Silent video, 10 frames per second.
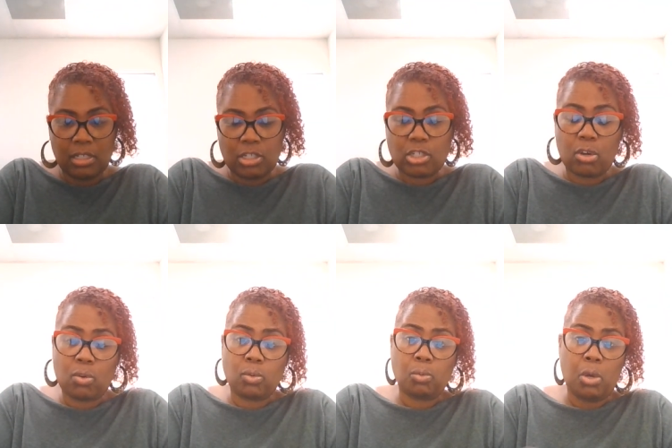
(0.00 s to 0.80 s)

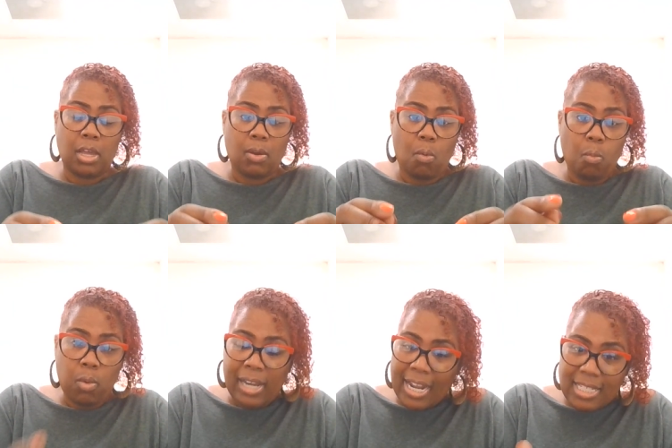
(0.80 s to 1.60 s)
So
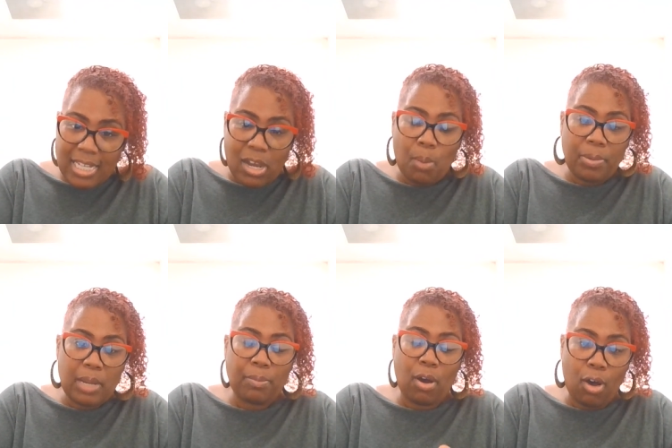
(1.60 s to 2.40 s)
what I tell
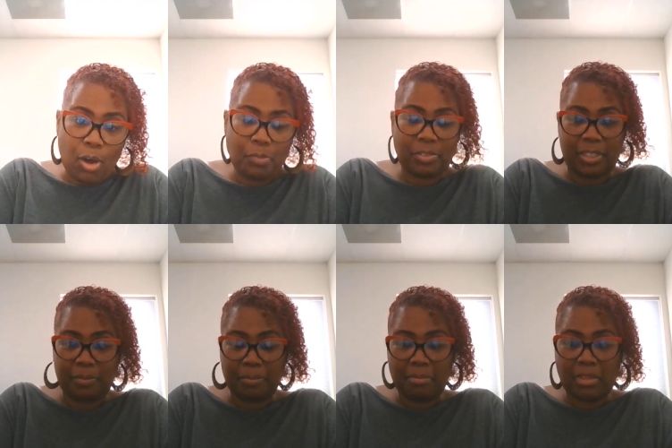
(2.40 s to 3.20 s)
people
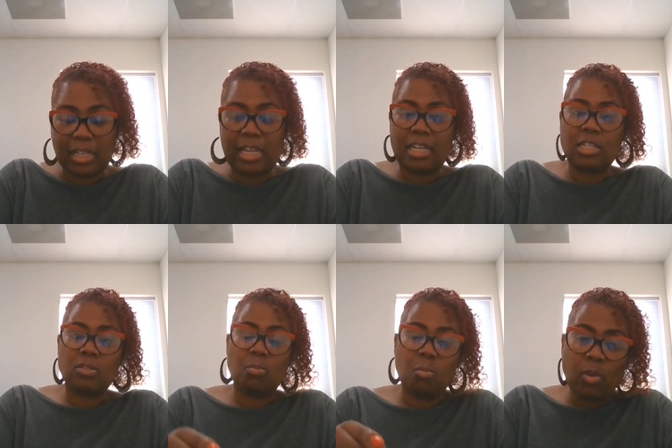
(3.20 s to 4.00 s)
often
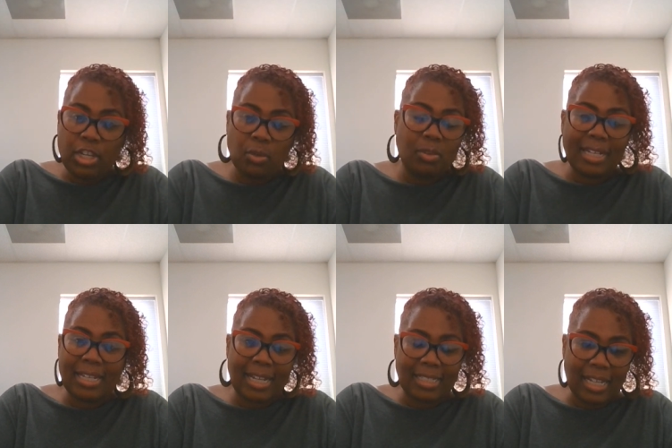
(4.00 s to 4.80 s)
is when you
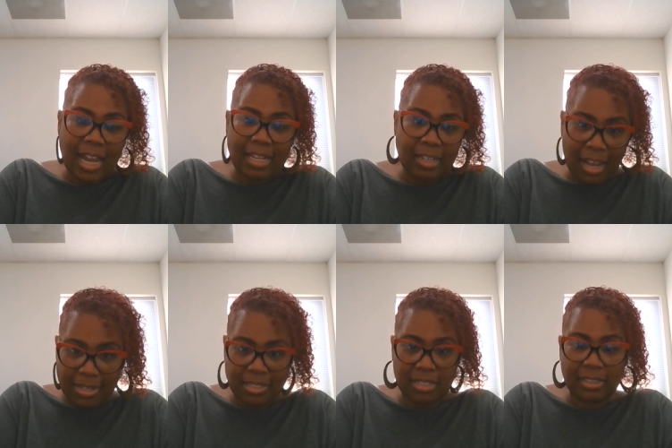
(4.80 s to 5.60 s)
get that
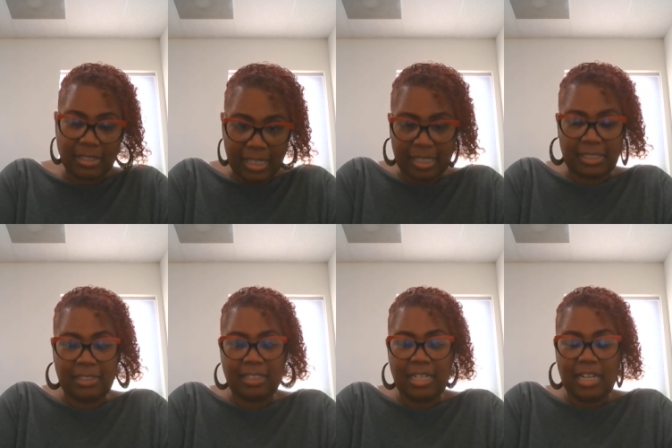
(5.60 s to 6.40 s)
diagnostic
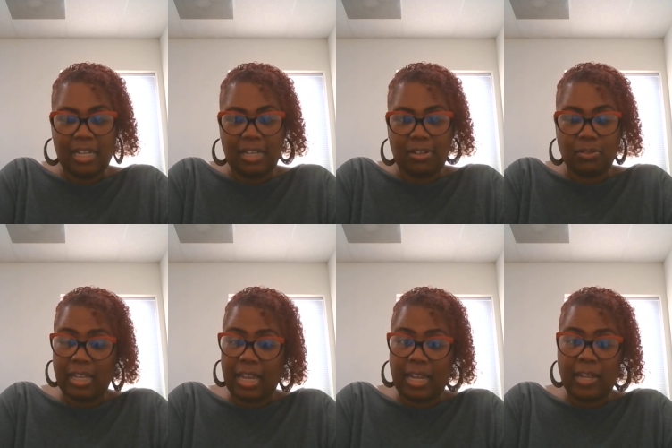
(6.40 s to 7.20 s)
done,
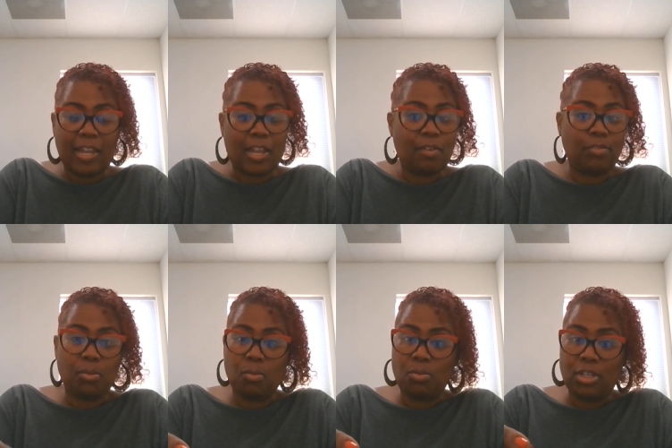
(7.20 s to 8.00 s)
okay, if
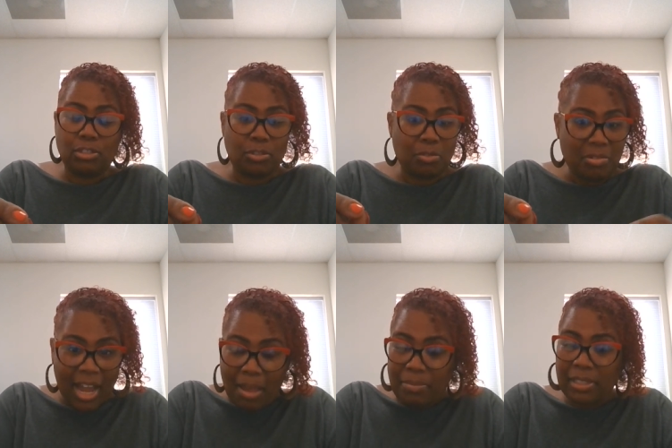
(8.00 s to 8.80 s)
you do
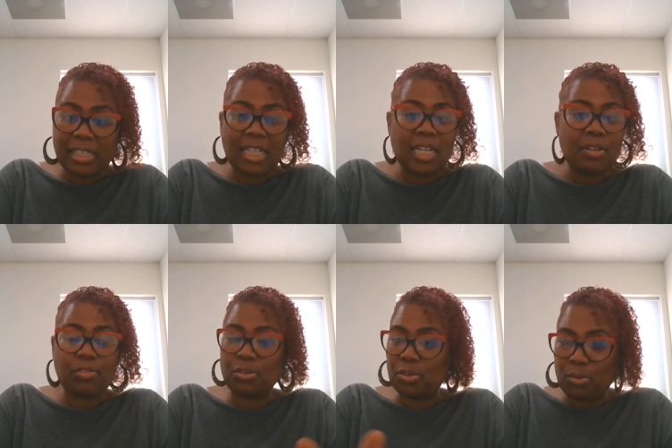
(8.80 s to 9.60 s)
not
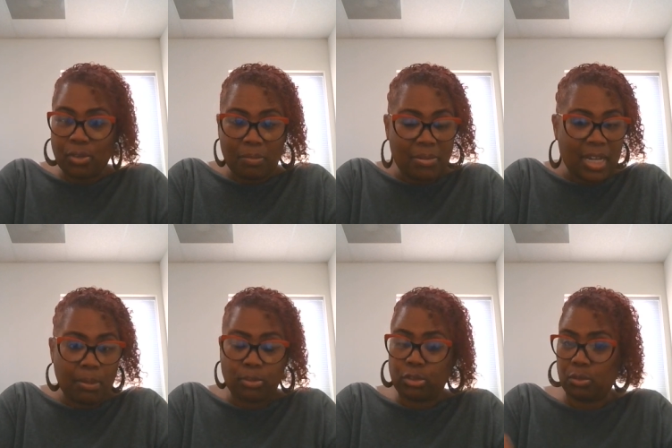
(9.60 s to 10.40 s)
believe you're going to be
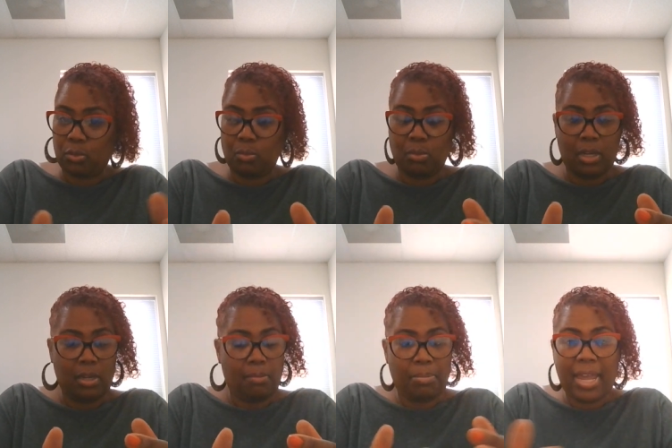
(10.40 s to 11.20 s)
able to
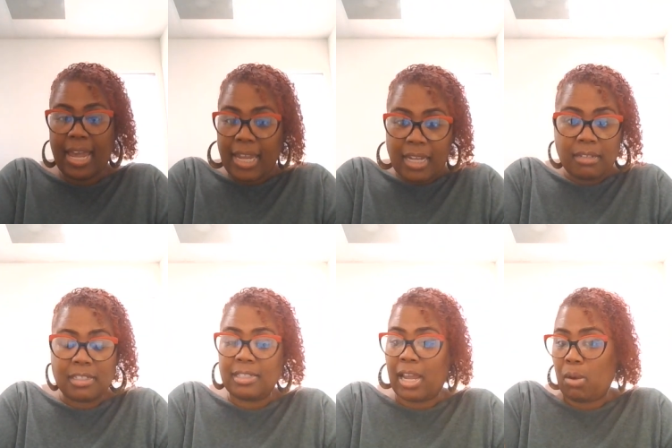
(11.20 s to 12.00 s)
pay
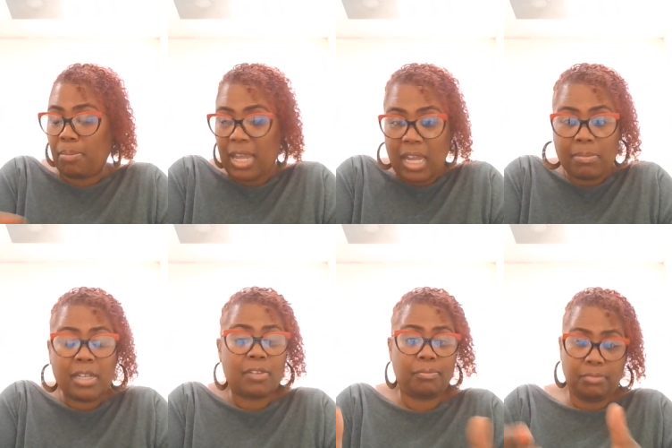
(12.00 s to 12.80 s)
the down
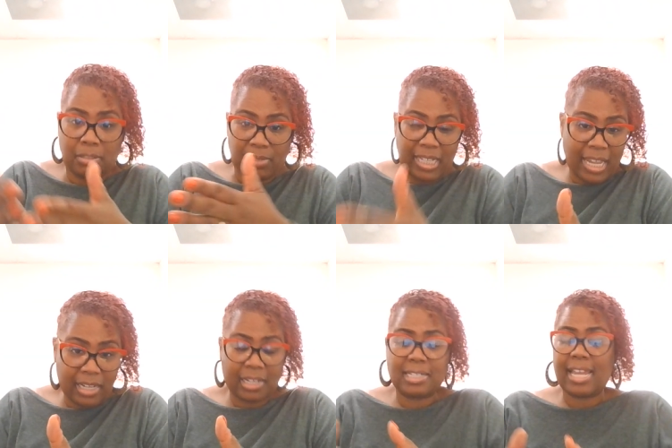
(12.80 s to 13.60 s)
payment, if the
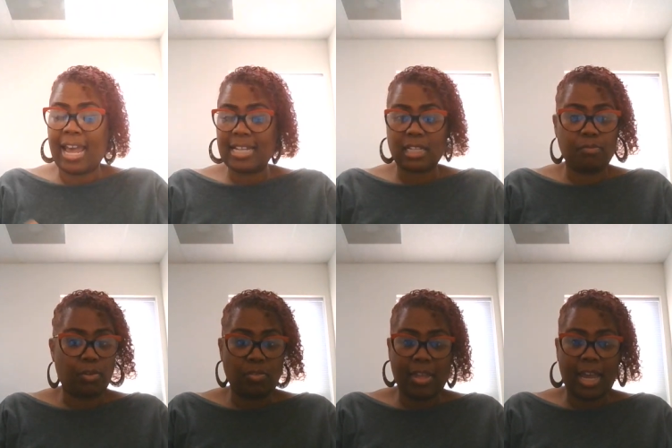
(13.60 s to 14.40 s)
mechanic is asking
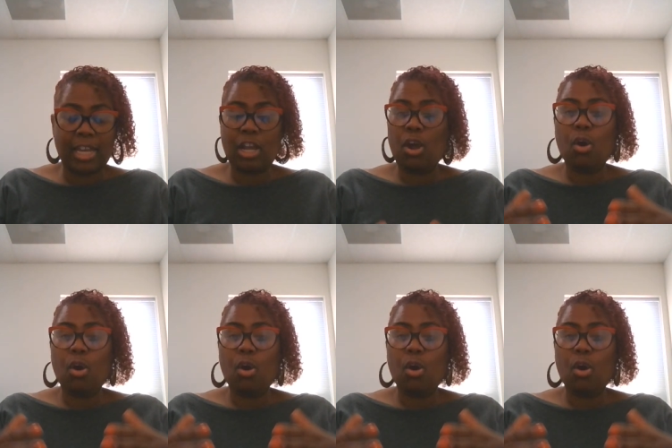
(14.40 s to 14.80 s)
for that,